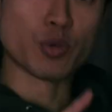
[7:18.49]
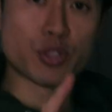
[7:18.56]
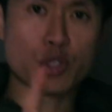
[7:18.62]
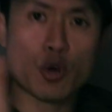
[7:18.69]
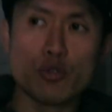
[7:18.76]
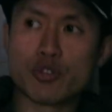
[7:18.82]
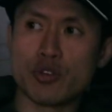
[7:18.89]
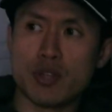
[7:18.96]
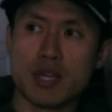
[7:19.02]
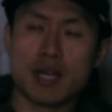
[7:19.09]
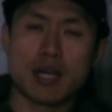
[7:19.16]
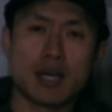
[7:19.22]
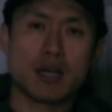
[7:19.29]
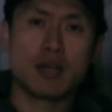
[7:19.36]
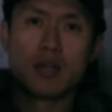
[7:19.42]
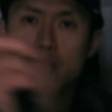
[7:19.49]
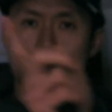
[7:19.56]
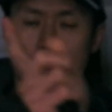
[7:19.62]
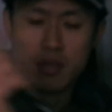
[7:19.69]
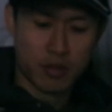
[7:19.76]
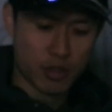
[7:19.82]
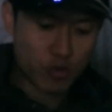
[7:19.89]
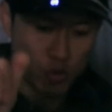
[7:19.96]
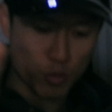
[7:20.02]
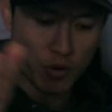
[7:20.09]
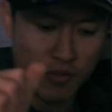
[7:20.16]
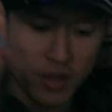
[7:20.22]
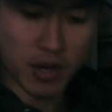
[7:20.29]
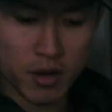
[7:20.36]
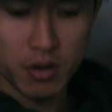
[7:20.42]
Let's go to this room
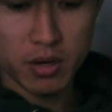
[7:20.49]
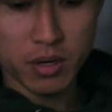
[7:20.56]
over here,